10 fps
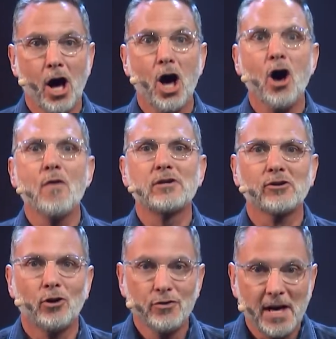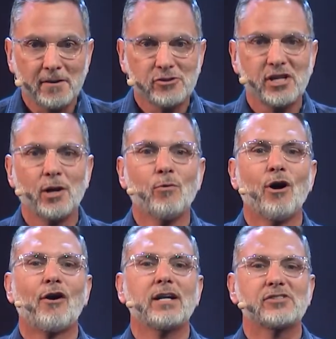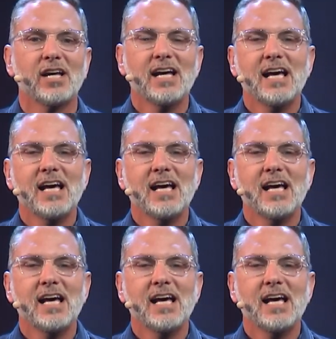Oh, there's a whole nother set of worries.